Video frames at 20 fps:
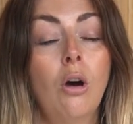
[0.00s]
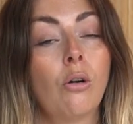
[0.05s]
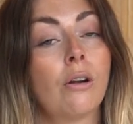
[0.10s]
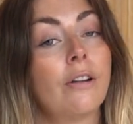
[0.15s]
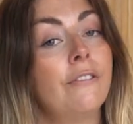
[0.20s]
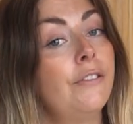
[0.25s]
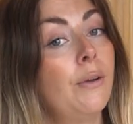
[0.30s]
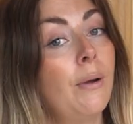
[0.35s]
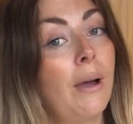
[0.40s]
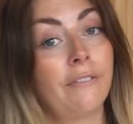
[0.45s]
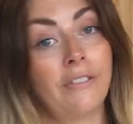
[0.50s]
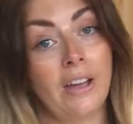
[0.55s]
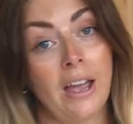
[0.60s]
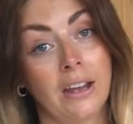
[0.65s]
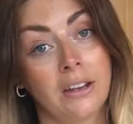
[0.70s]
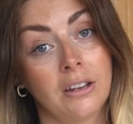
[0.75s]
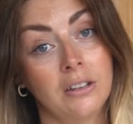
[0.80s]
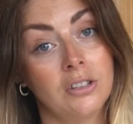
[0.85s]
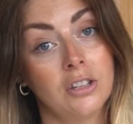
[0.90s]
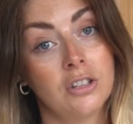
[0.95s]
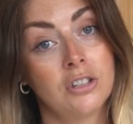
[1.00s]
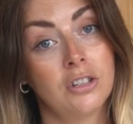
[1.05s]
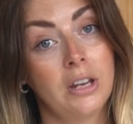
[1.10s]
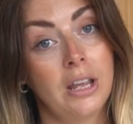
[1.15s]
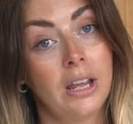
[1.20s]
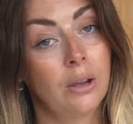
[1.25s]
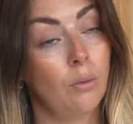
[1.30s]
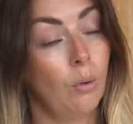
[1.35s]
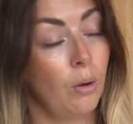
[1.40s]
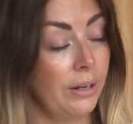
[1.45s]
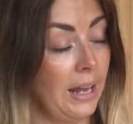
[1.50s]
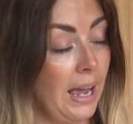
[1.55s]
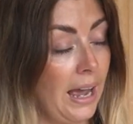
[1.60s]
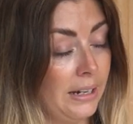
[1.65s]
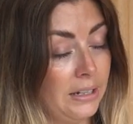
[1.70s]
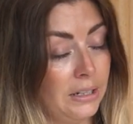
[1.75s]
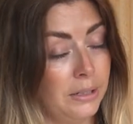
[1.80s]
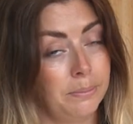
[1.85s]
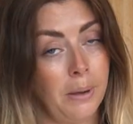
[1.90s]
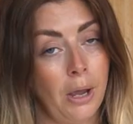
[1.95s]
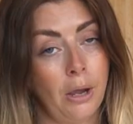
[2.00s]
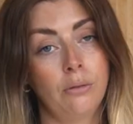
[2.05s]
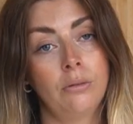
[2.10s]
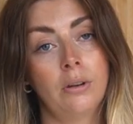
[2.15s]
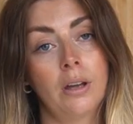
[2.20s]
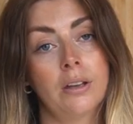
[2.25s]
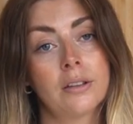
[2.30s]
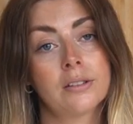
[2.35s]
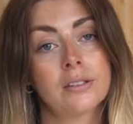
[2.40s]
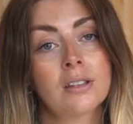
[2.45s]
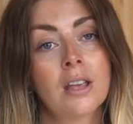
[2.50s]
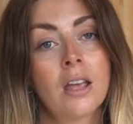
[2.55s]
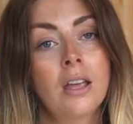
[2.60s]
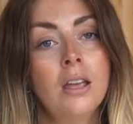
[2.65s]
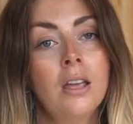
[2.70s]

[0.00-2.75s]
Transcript: or if you have air conditioning, an added bonus.